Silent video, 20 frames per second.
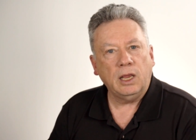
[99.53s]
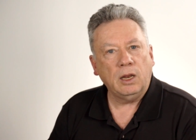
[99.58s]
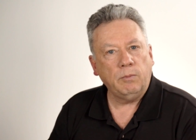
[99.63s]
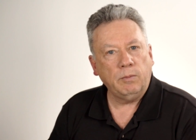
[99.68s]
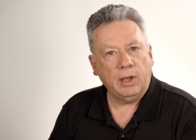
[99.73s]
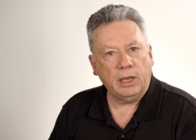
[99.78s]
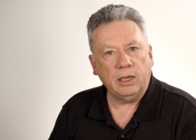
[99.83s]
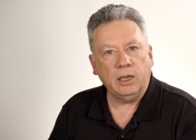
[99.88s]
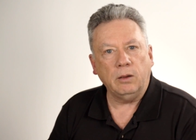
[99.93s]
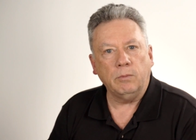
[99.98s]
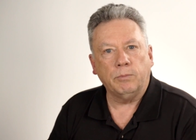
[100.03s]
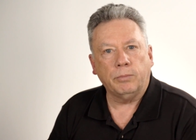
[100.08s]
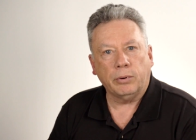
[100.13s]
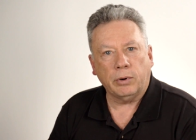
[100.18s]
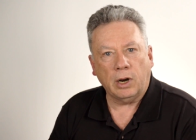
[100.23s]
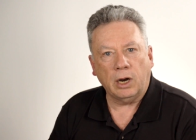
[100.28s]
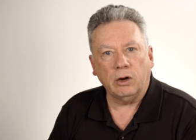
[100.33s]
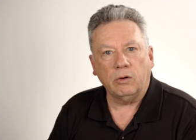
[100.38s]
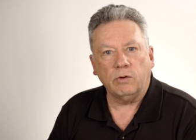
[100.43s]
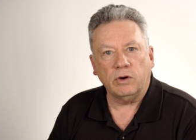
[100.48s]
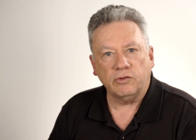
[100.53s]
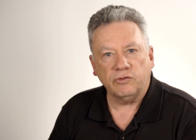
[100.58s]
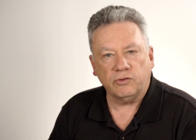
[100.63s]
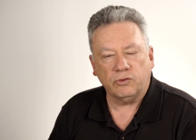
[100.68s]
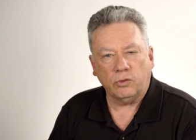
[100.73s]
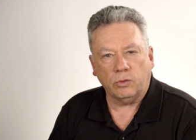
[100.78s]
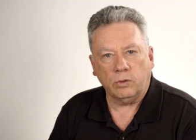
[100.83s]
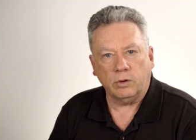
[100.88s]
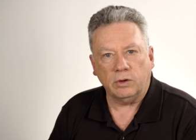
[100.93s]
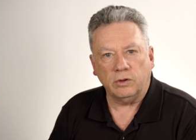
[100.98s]
and making progress
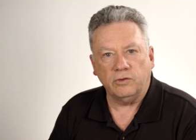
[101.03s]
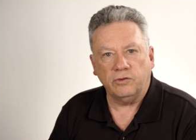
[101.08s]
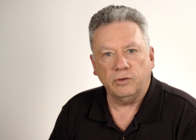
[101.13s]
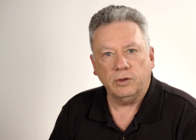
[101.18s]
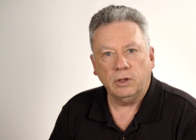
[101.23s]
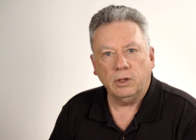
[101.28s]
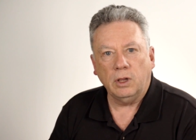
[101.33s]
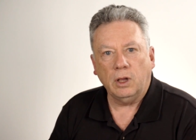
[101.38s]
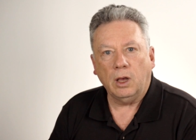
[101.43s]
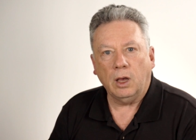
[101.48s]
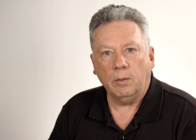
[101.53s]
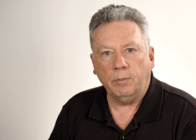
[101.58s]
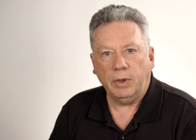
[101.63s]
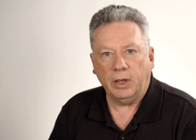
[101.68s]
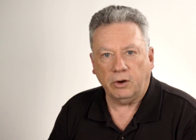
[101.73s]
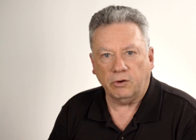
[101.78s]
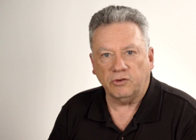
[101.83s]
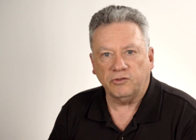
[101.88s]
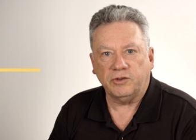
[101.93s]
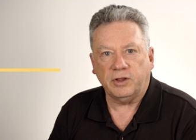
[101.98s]
towards a better